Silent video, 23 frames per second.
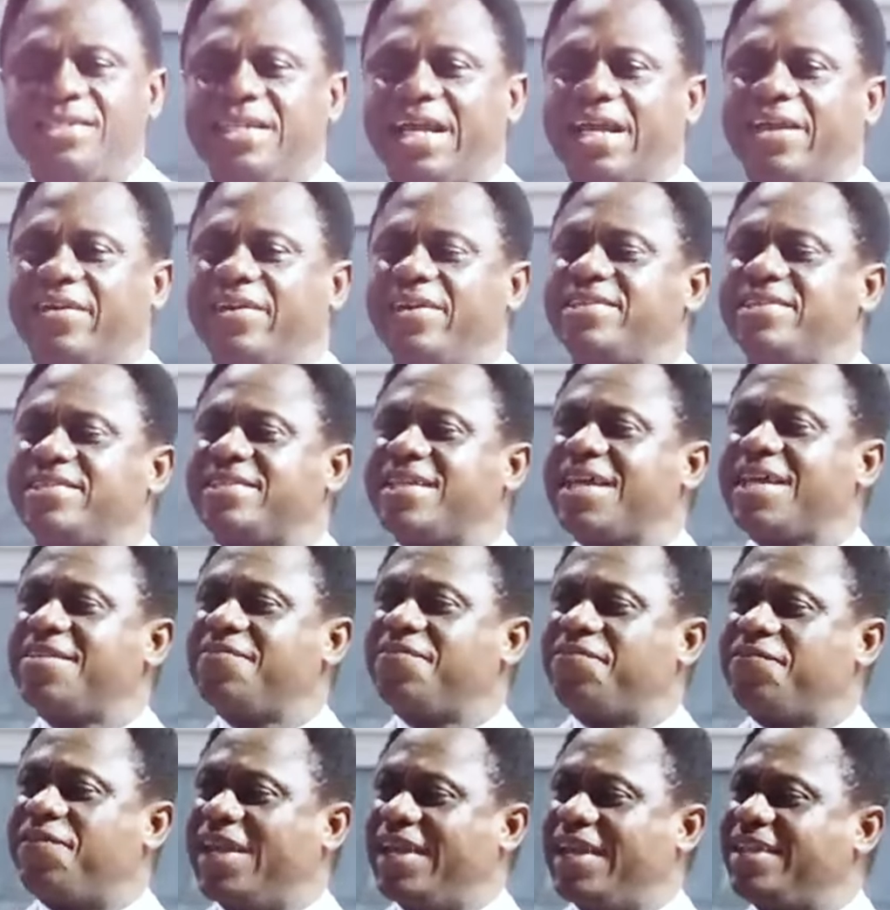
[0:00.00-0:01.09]
The Christian
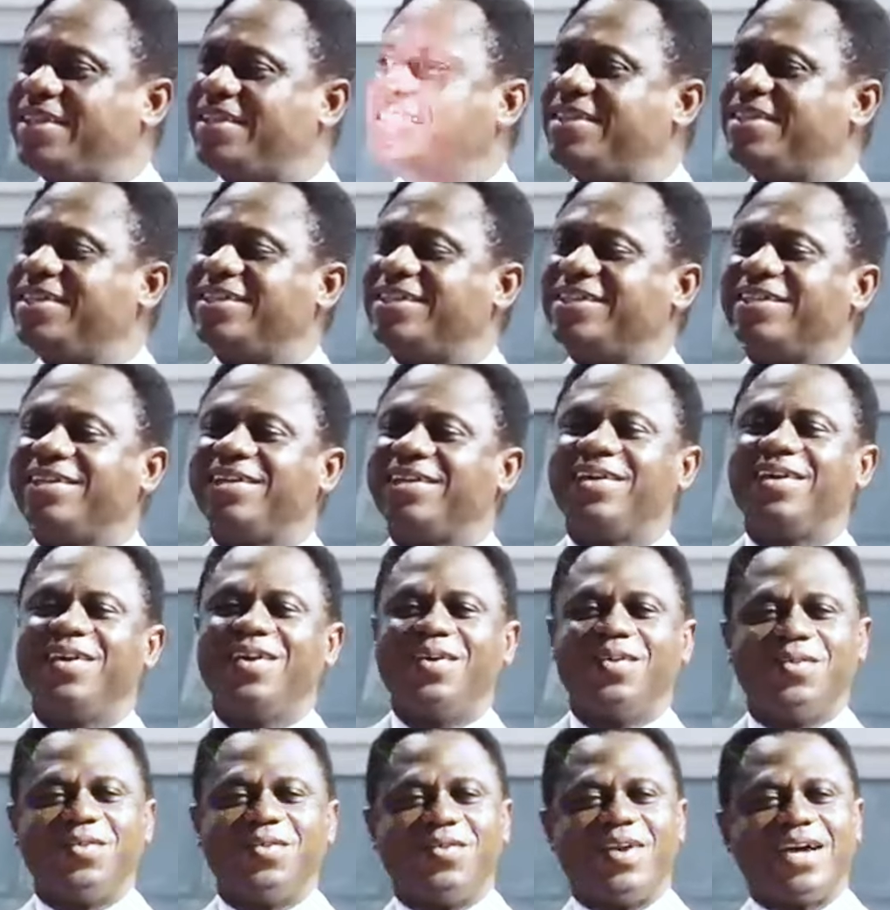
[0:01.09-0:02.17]
faith
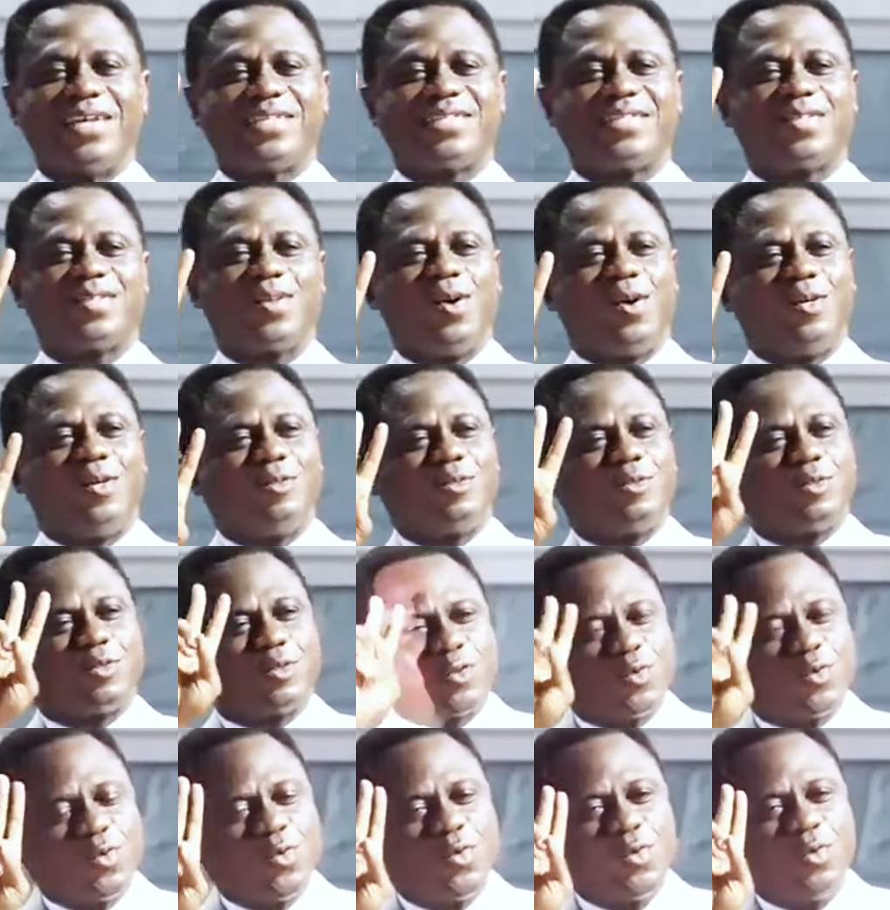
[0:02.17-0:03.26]
rests on
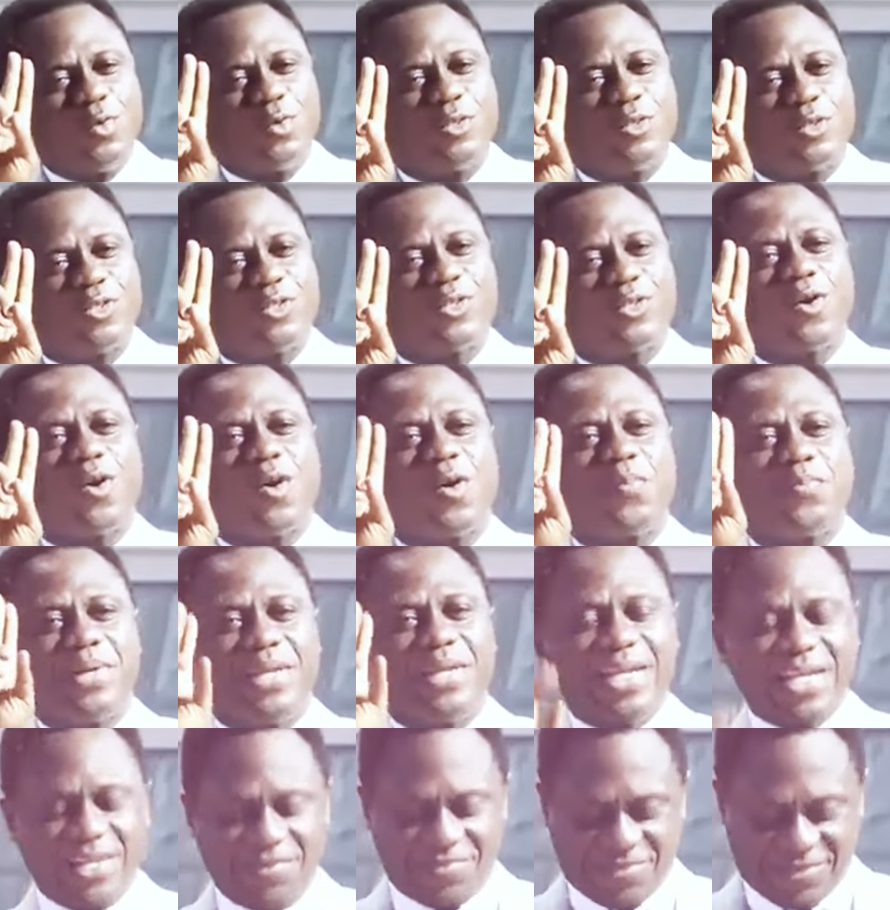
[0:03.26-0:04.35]
two sure
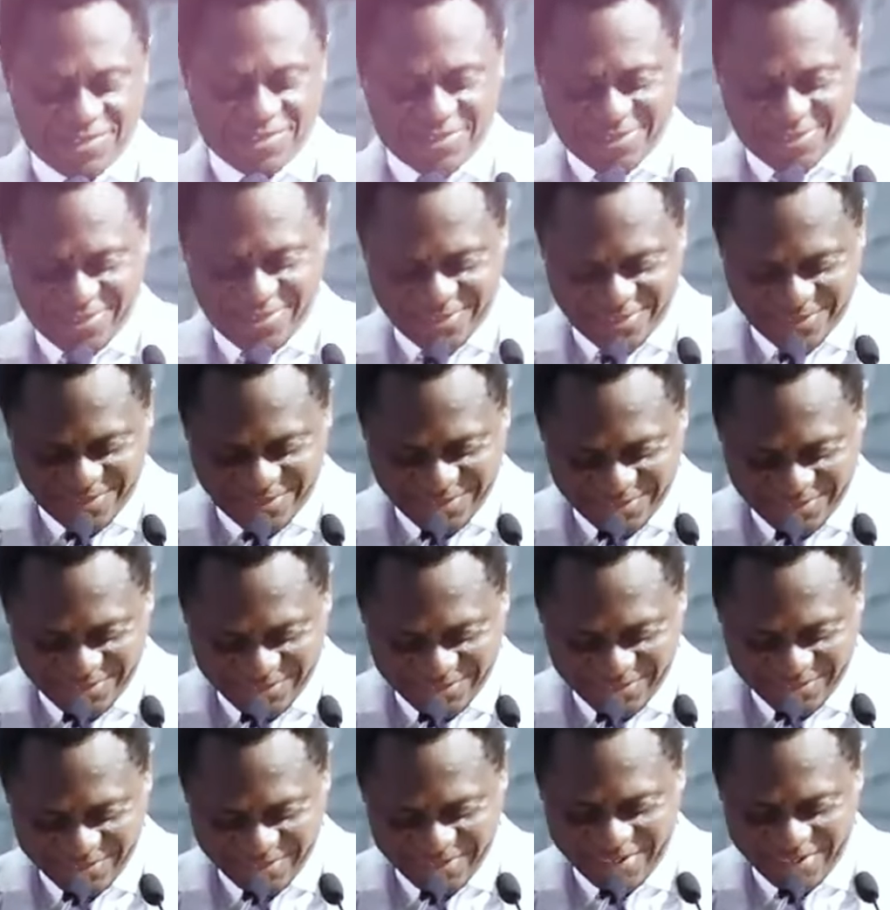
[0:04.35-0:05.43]
beliefs.
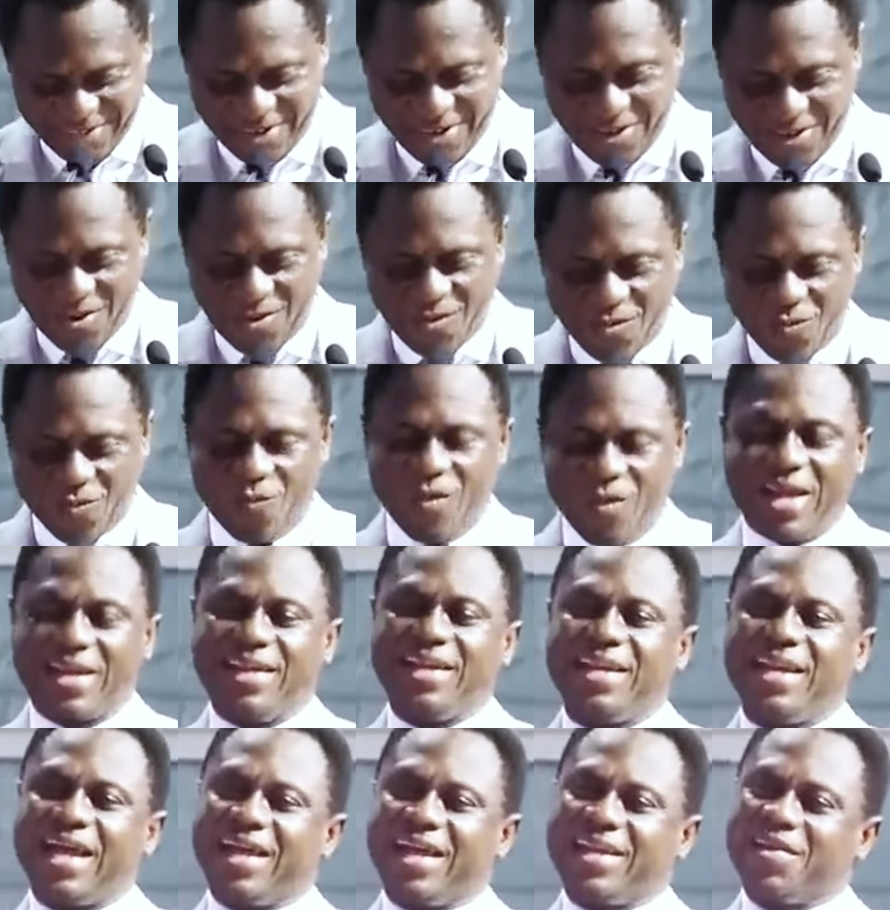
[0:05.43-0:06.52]

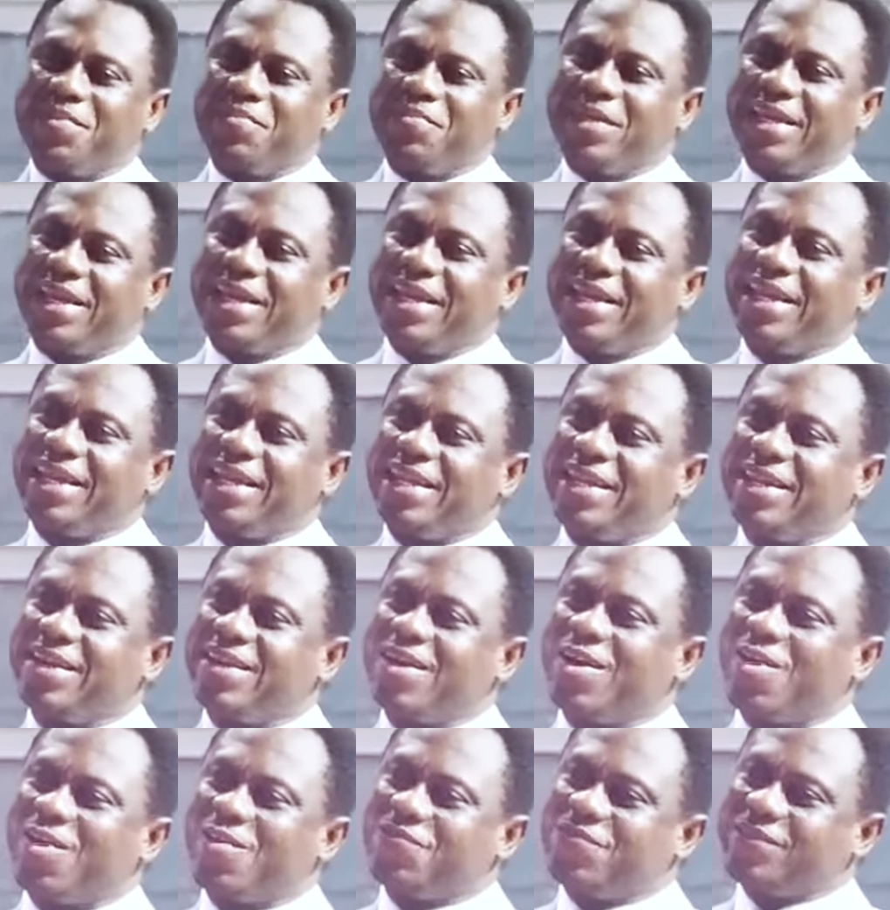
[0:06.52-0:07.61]
One at the beginning
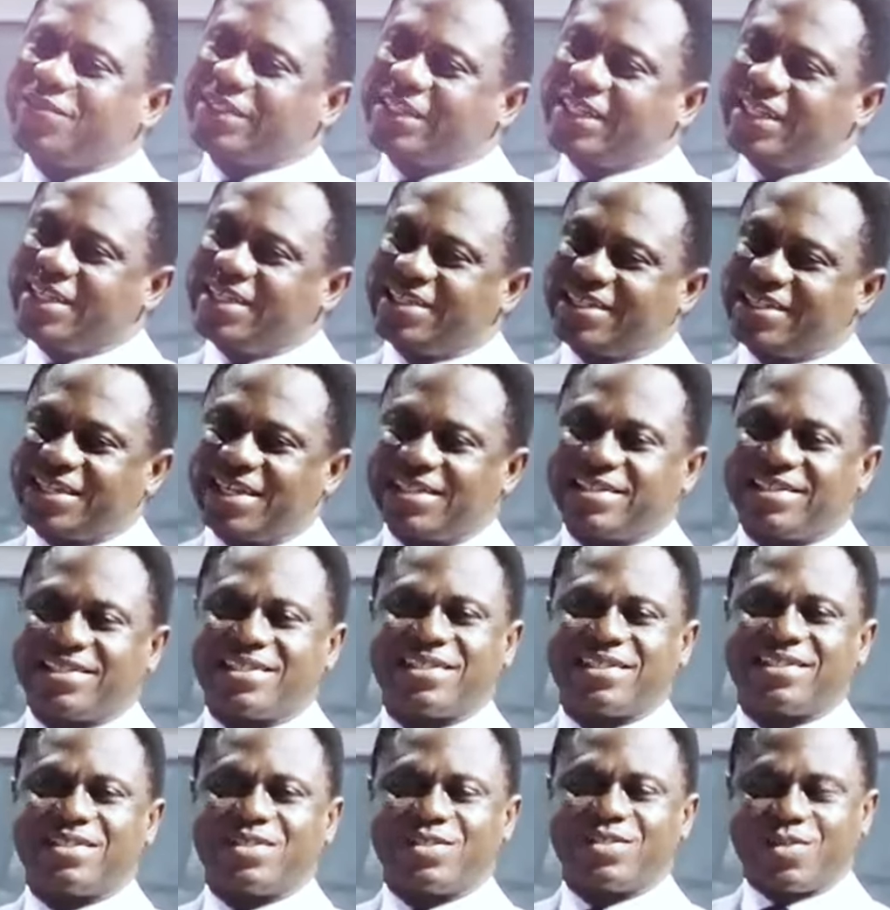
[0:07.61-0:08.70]
of
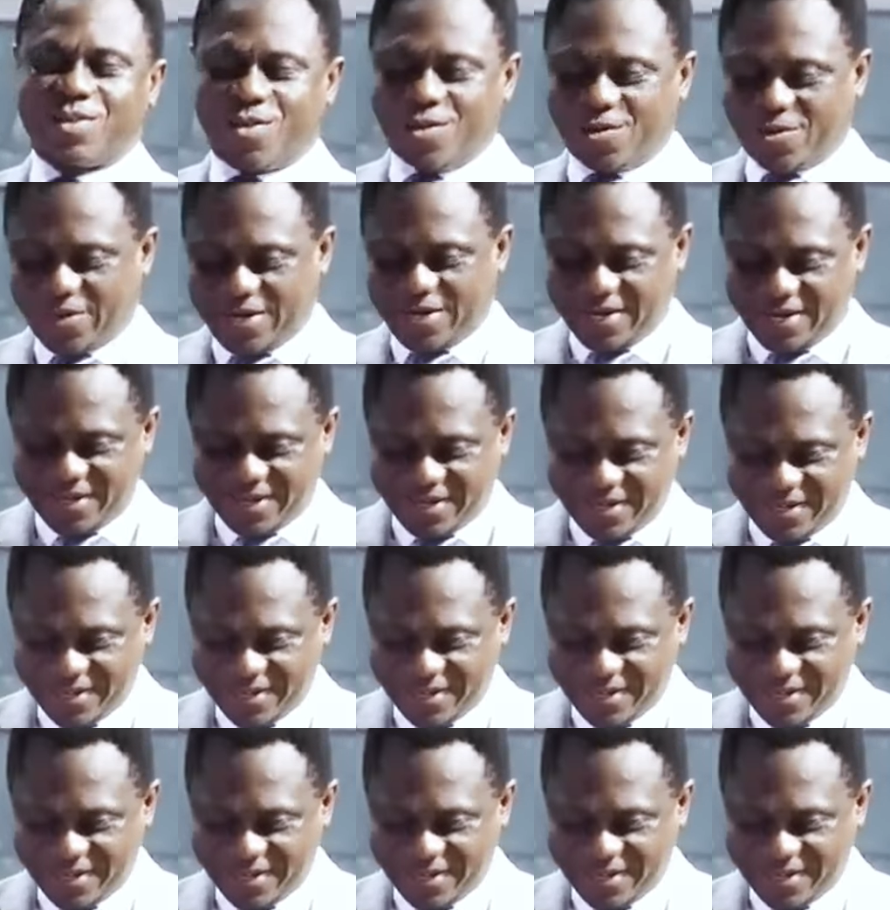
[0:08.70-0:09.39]
Jesus' story,